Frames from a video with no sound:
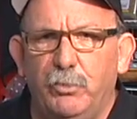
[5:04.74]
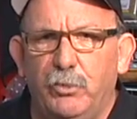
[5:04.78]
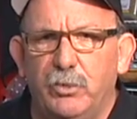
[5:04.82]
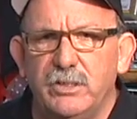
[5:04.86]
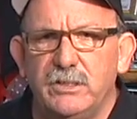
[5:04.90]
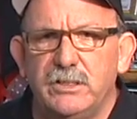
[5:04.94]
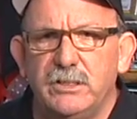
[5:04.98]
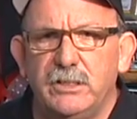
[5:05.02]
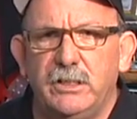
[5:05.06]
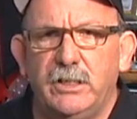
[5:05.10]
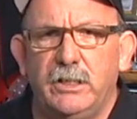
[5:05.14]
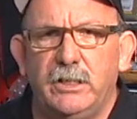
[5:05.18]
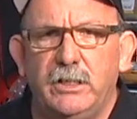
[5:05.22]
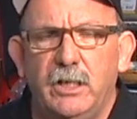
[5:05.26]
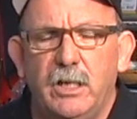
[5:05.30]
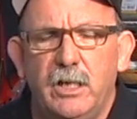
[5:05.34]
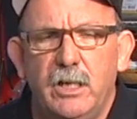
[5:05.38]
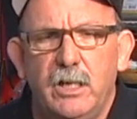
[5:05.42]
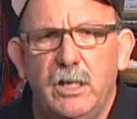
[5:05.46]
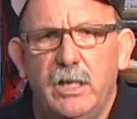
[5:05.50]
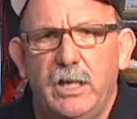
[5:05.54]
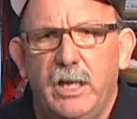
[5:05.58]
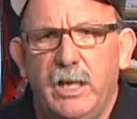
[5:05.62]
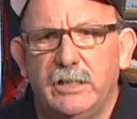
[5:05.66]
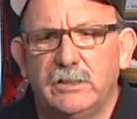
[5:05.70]
poisoning
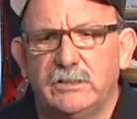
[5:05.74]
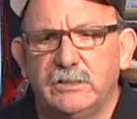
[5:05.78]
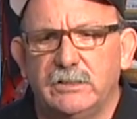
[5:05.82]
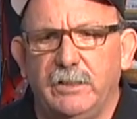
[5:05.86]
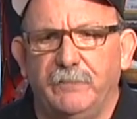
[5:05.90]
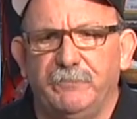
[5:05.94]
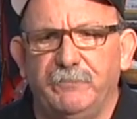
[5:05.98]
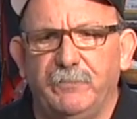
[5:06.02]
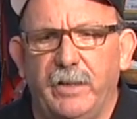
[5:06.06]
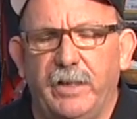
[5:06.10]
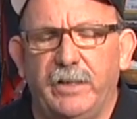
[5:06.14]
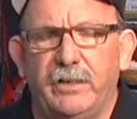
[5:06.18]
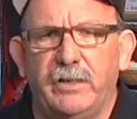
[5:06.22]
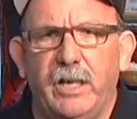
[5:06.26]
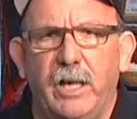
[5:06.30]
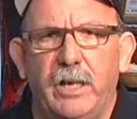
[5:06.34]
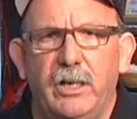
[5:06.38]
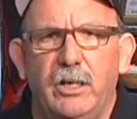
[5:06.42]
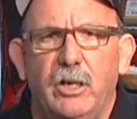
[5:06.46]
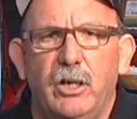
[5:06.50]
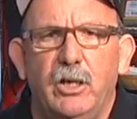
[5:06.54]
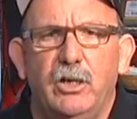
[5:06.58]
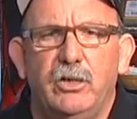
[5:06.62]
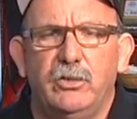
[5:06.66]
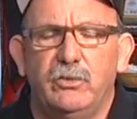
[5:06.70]
and stuff like that?
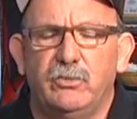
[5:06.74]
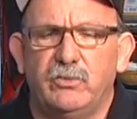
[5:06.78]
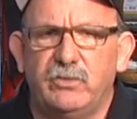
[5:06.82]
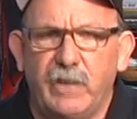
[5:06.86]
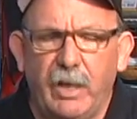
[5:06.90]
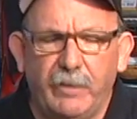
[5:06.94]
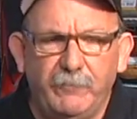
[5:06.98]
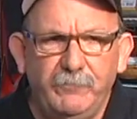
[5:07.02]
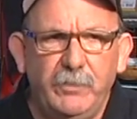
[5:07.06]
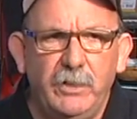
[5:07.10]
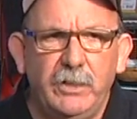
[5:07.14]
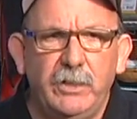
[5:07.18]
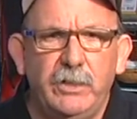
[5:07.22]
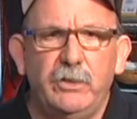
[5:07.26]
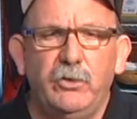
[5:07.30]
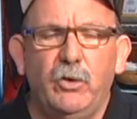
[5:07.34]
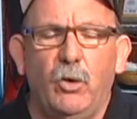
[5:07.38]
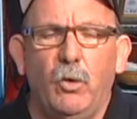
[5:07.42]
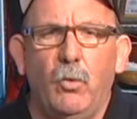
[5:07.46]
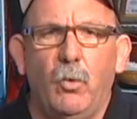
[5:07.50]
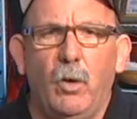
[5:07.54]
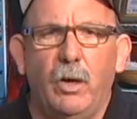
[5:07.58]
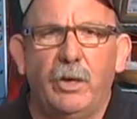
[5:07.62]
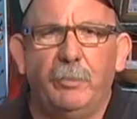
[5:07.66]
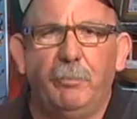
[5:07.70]
You definitely
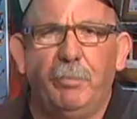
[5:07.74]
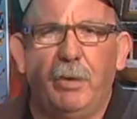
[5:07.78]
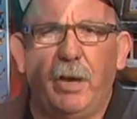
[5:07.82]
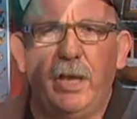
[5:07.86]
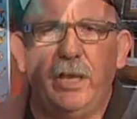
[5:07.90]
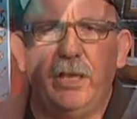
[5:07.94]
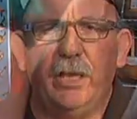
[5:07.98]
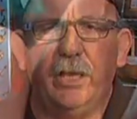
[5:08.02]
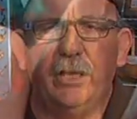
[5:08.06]
don't want to buy